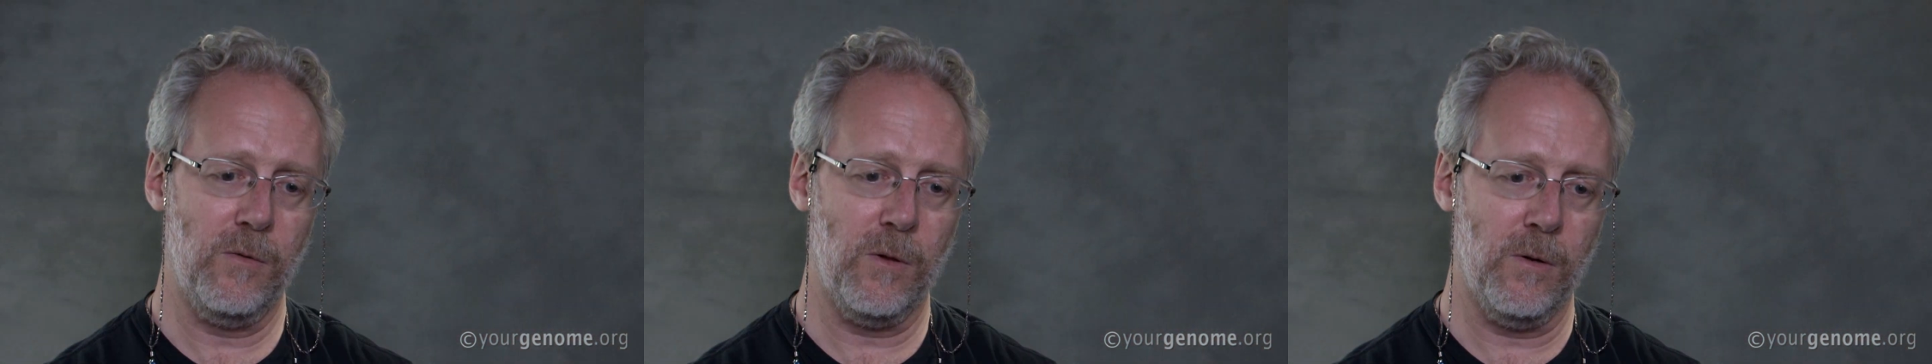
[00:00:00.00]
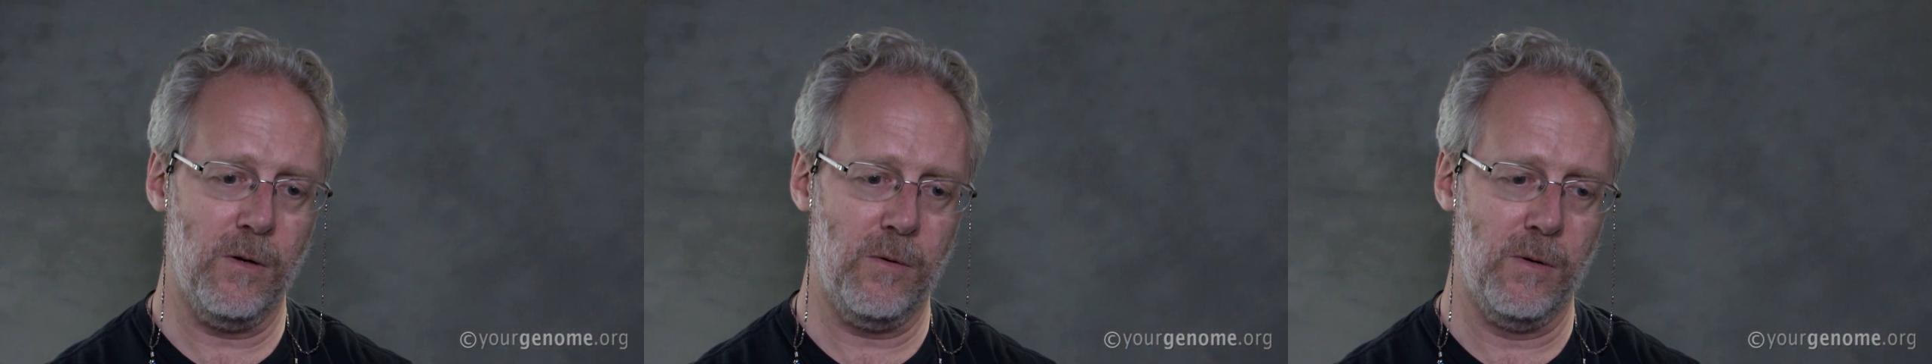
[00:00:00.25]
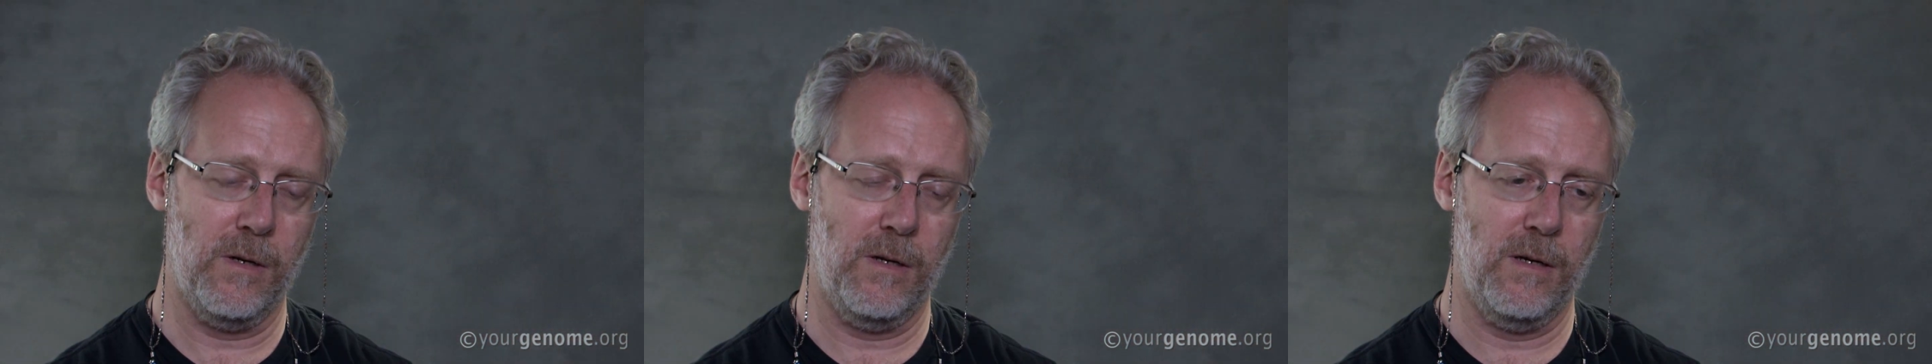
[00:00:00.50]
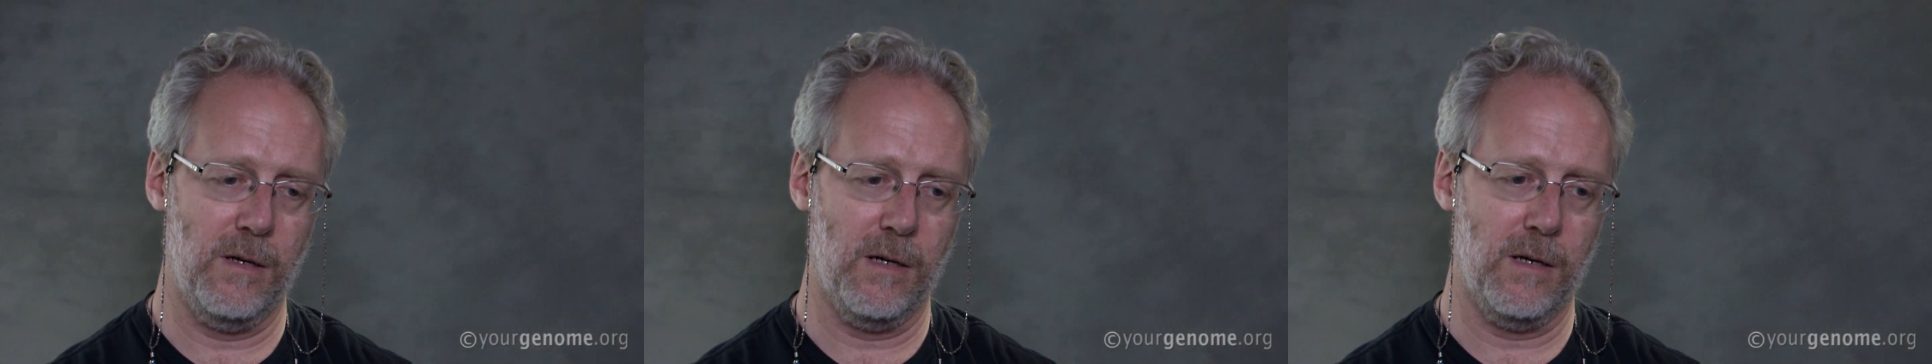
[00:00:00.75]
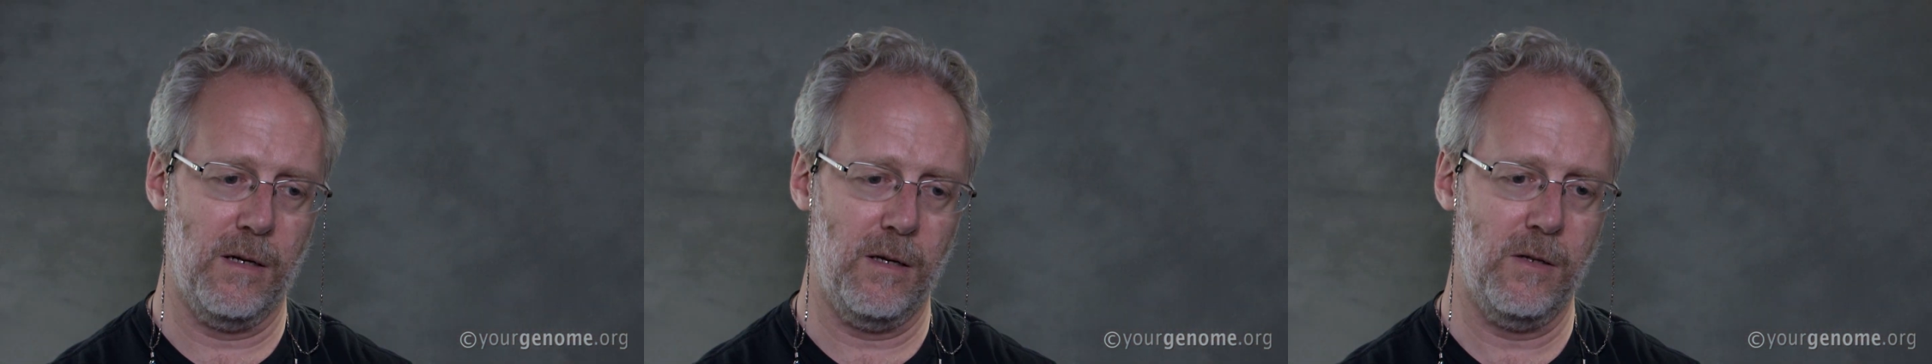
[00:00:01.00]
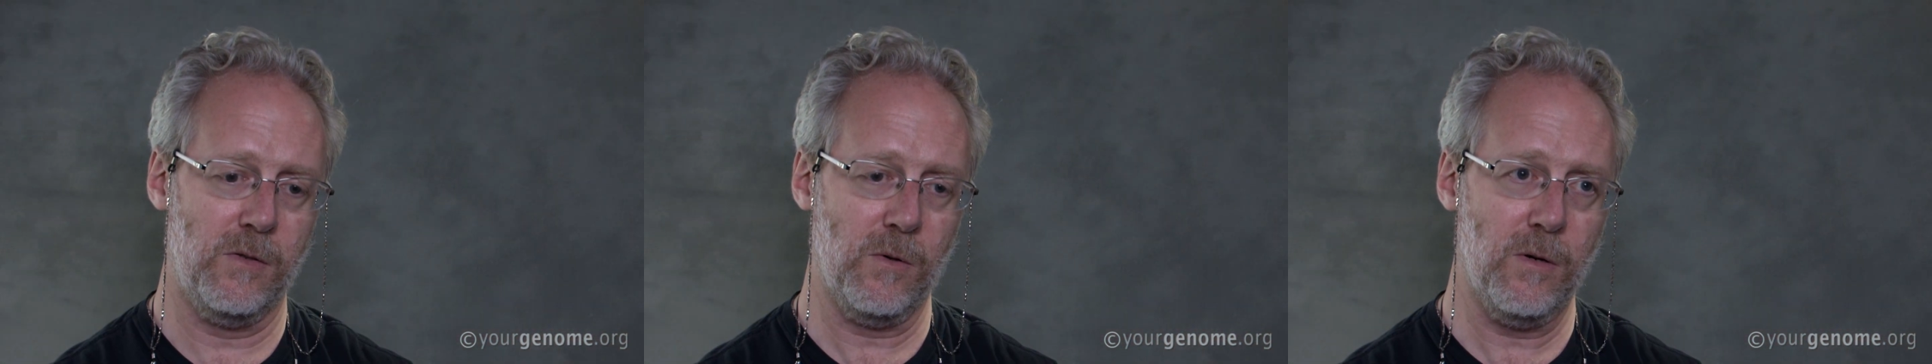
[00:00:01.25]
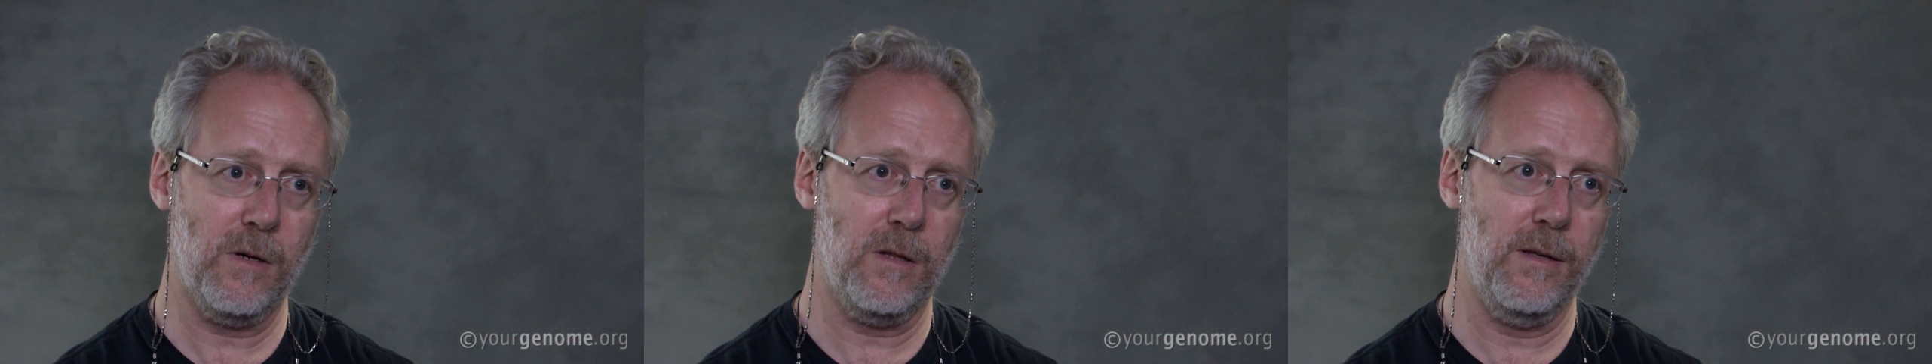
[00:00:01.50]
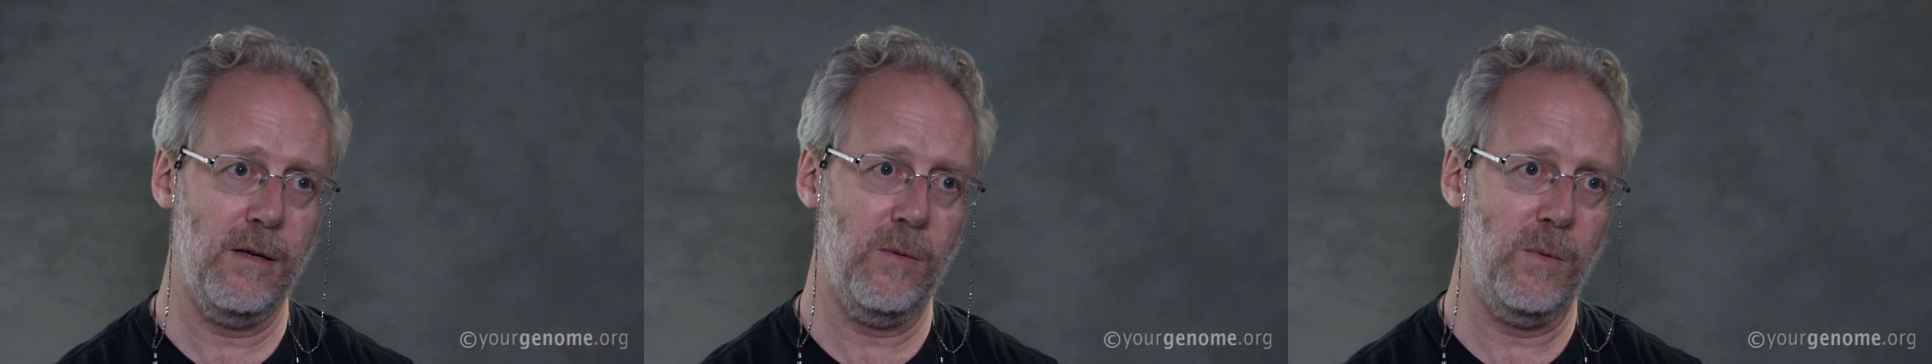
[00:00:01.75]
chloroquine,
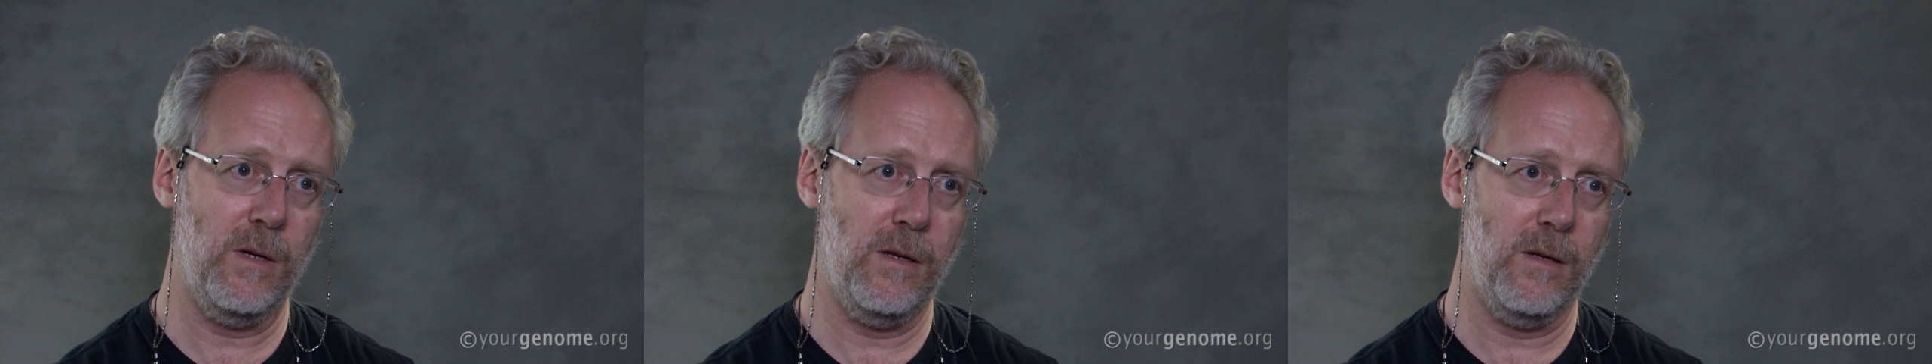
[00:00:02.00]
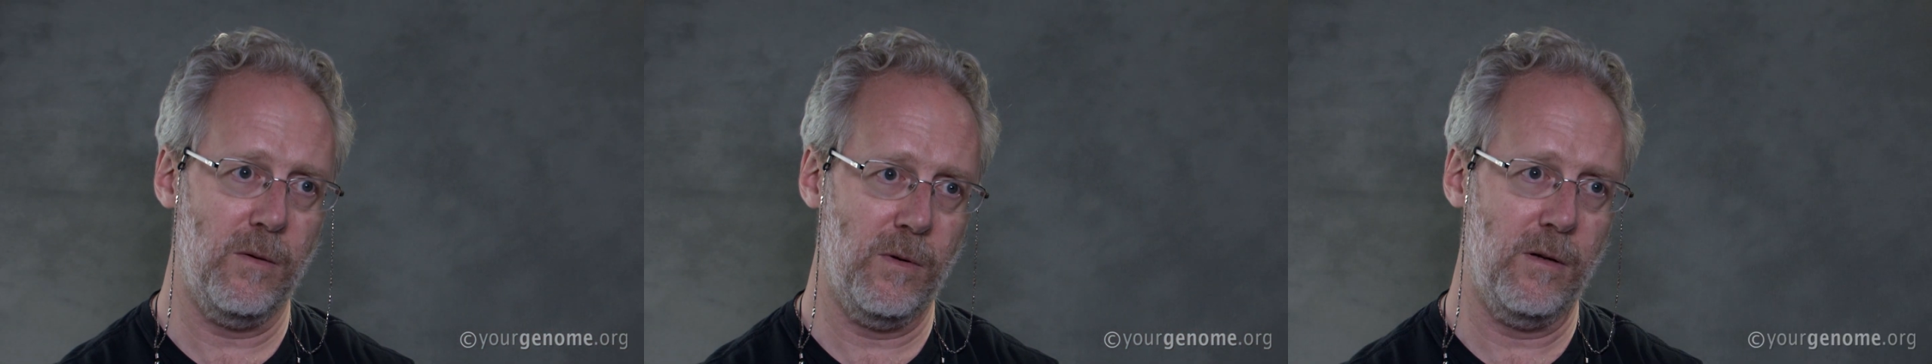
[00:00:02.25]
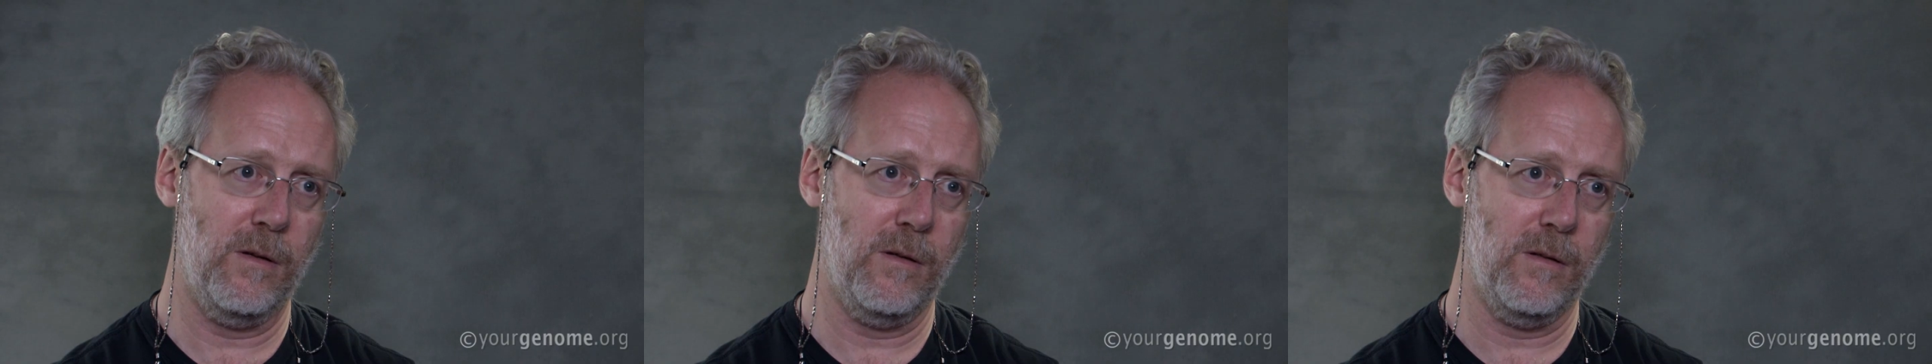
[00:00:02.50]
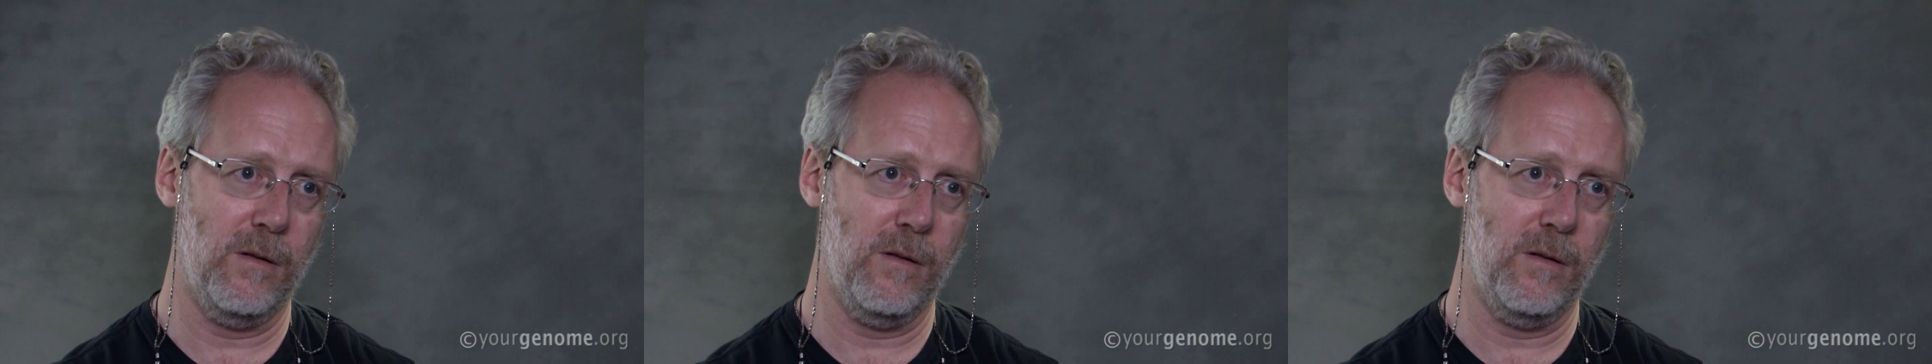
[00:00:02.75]
historically we